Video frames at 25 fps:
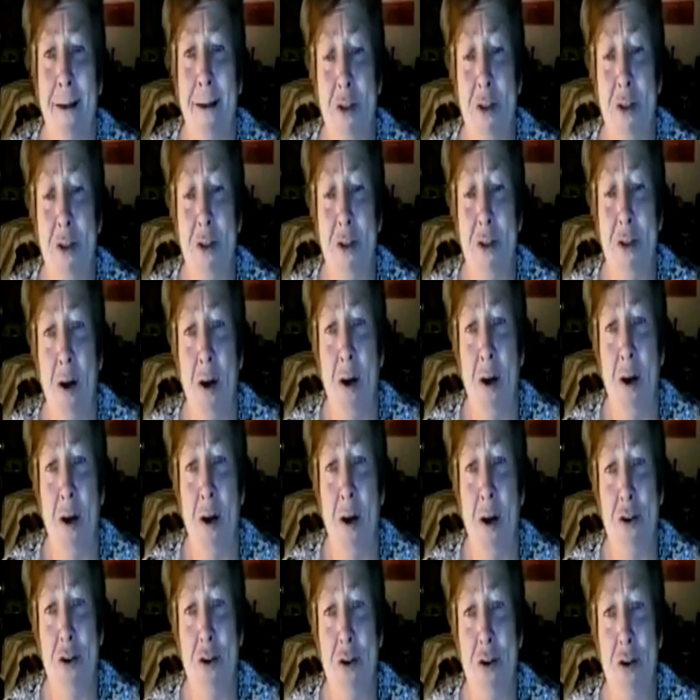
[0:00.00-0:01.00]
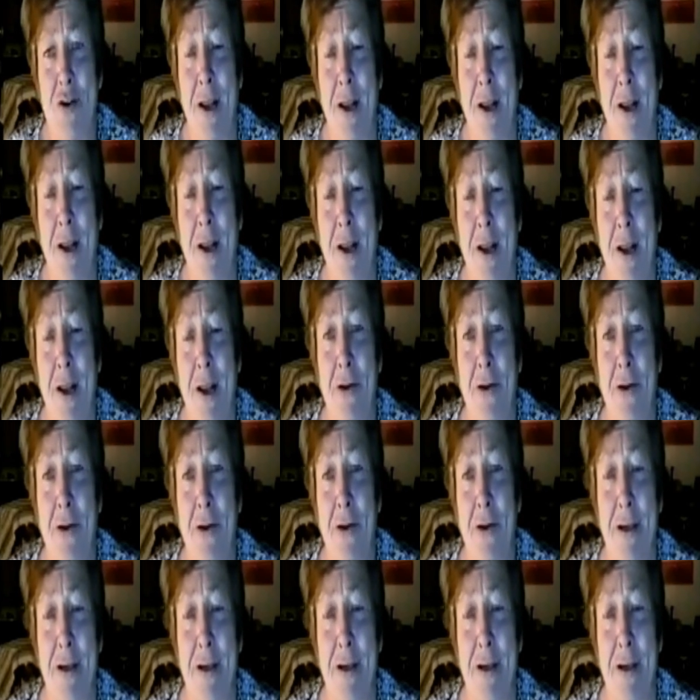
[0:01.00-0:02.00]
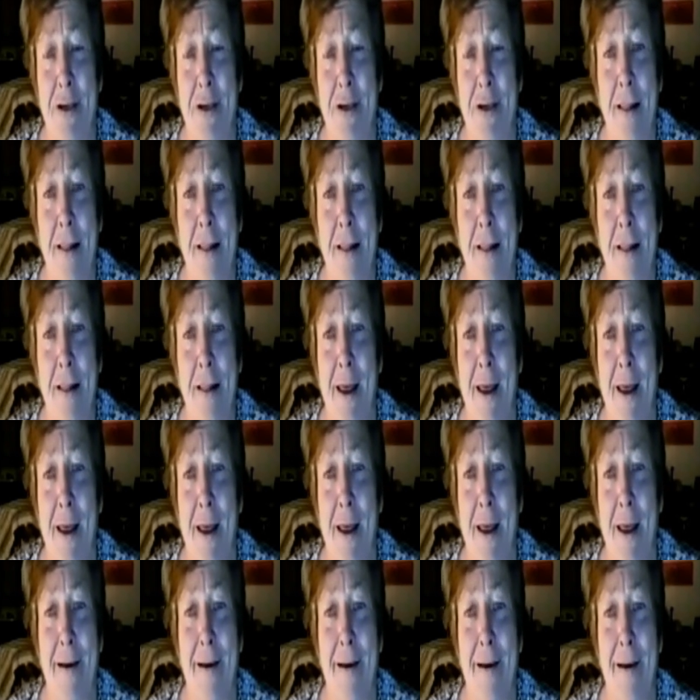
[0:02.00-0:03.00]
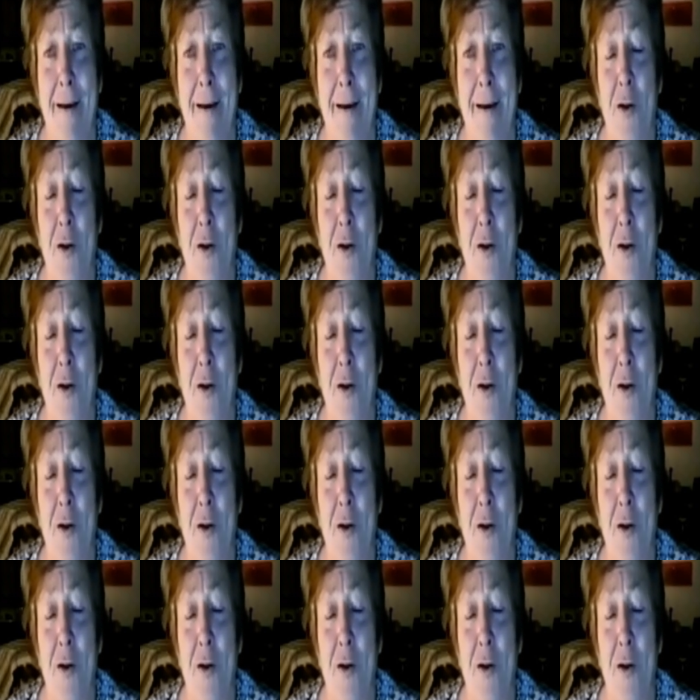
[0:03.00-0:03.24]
starting to look exactly like colonial